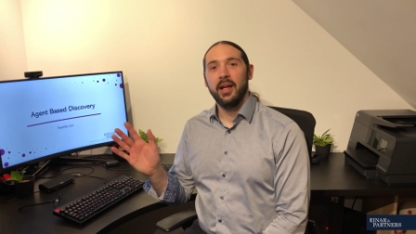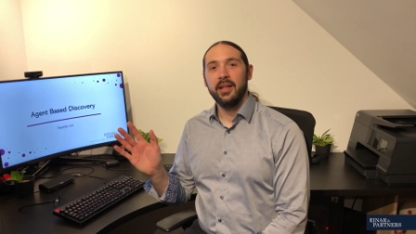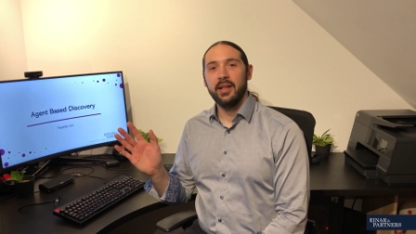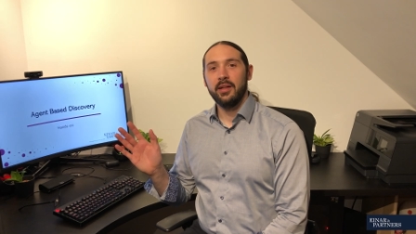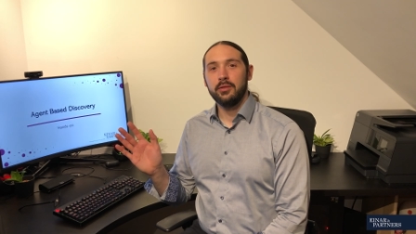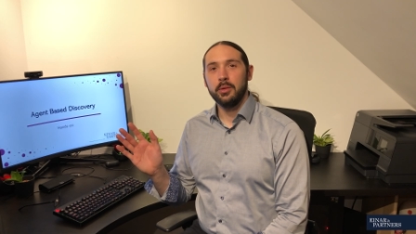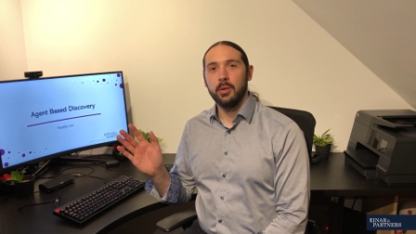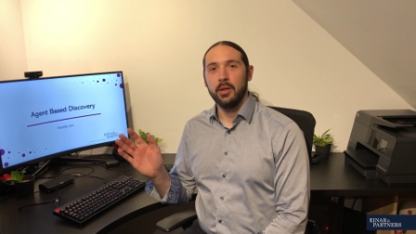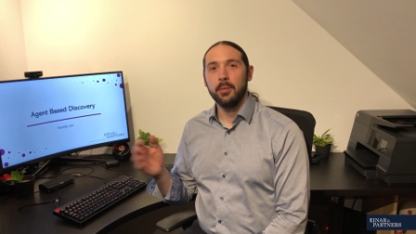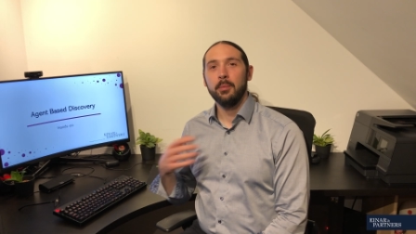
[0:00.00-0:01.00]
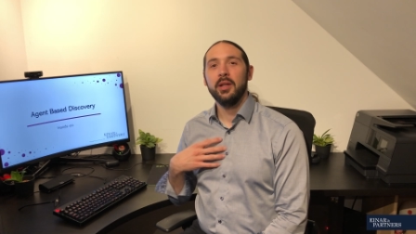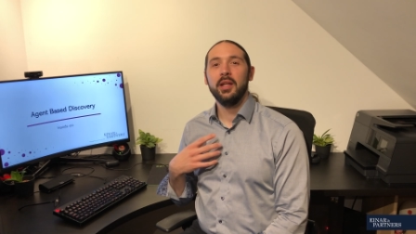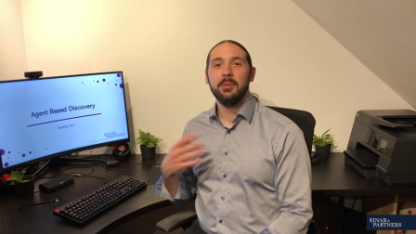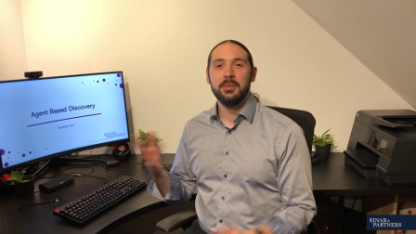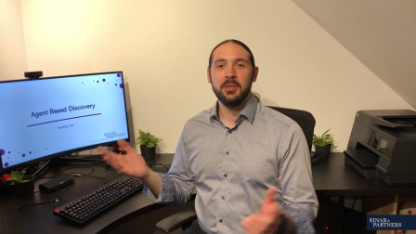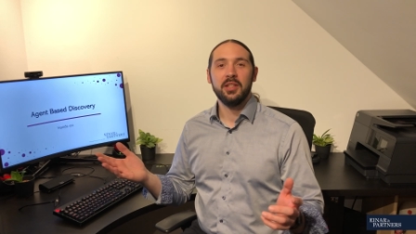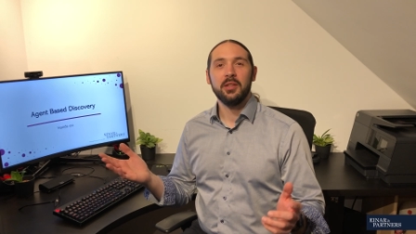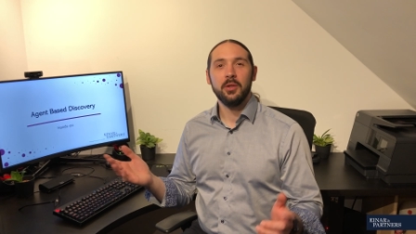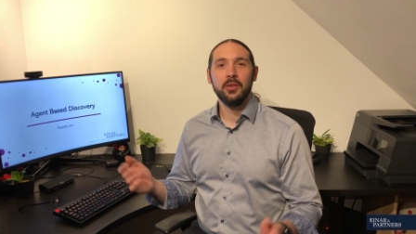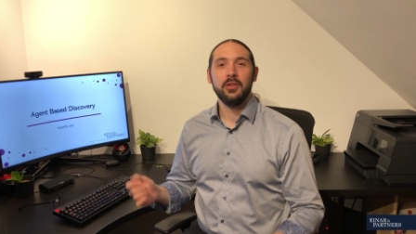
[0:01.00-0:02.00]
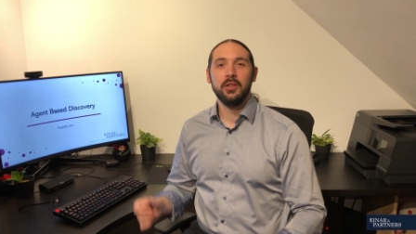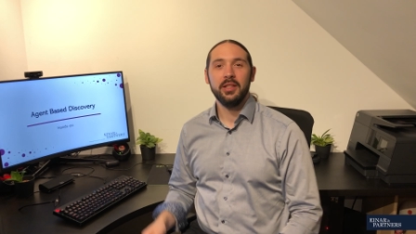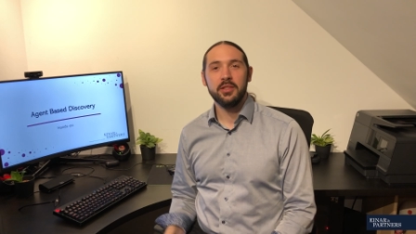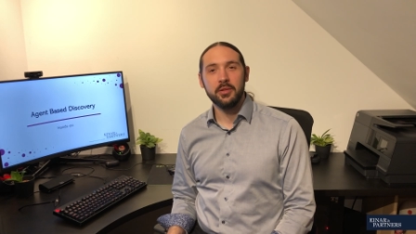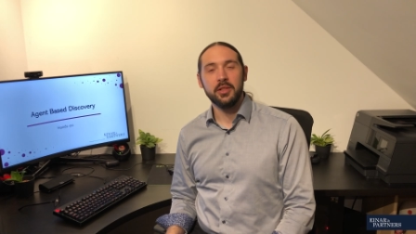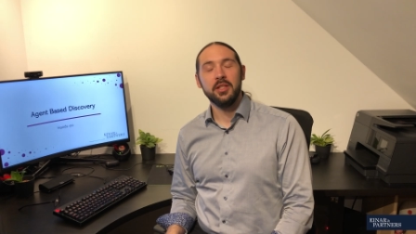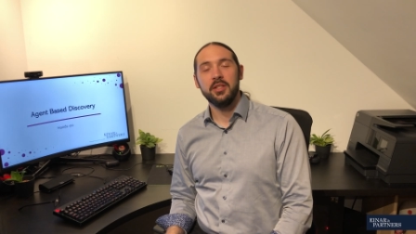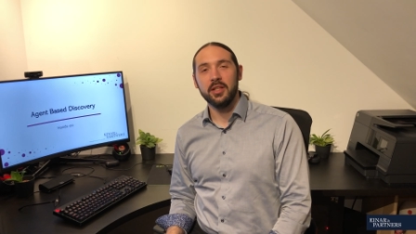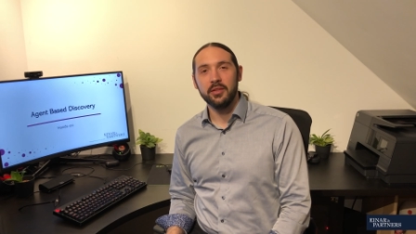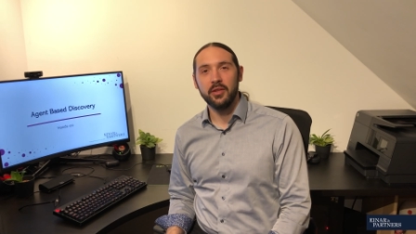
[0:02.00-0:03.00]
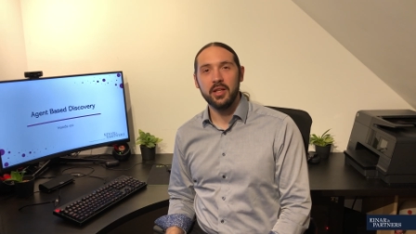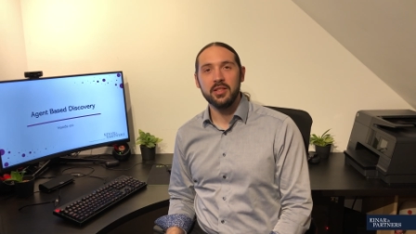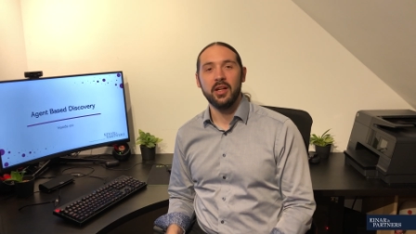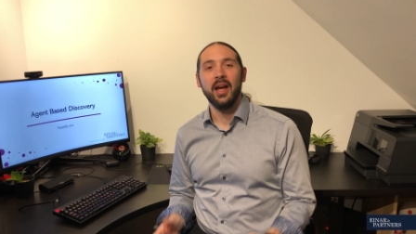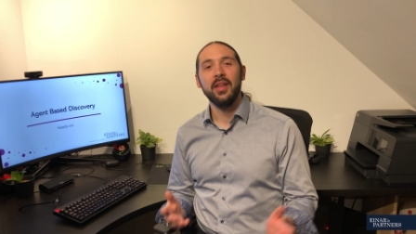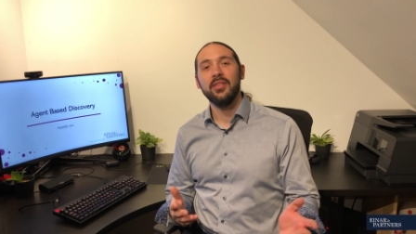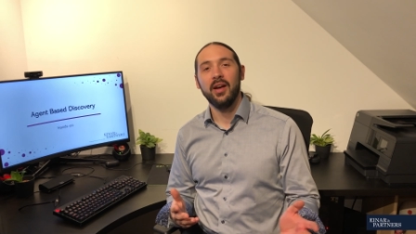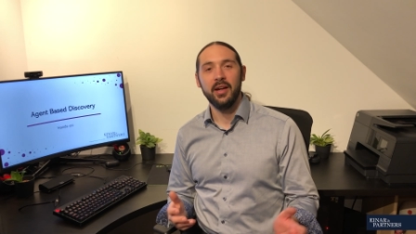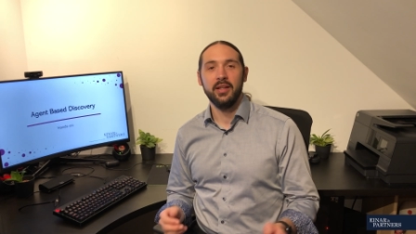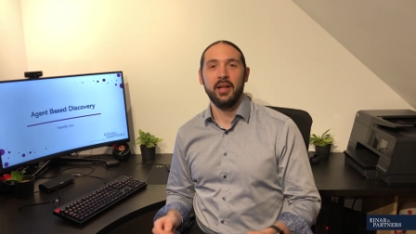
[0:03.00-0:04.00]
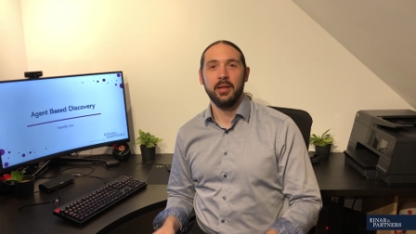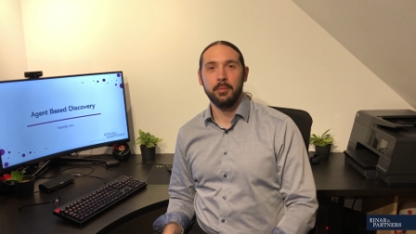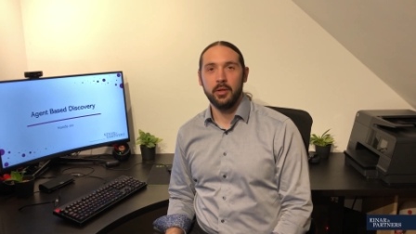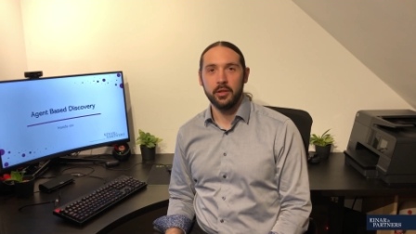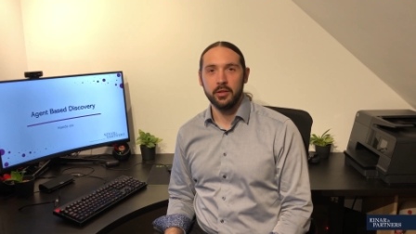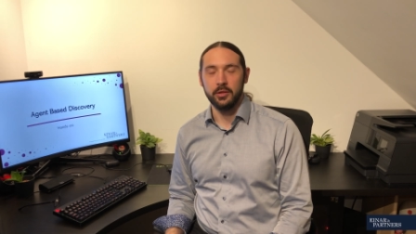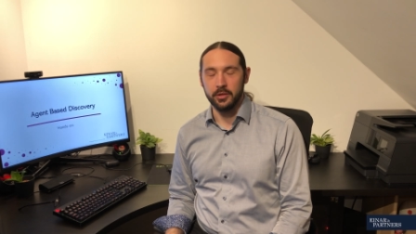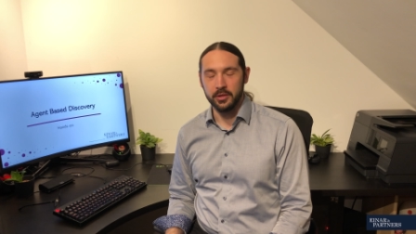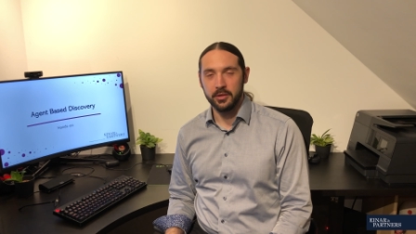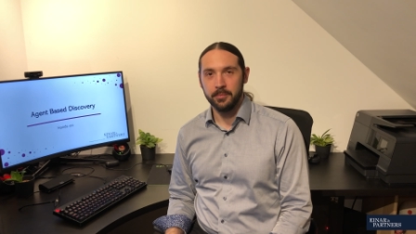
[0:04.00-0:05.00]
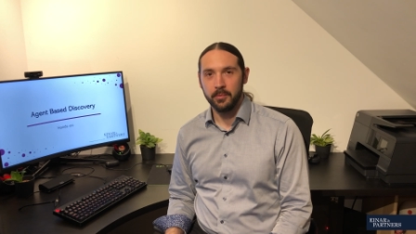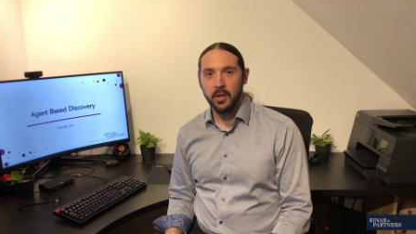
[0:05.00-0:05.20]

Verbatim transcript: Hey there everyone, my name is Michel Conter, Lead Strategic Advisor at Einar & Partners.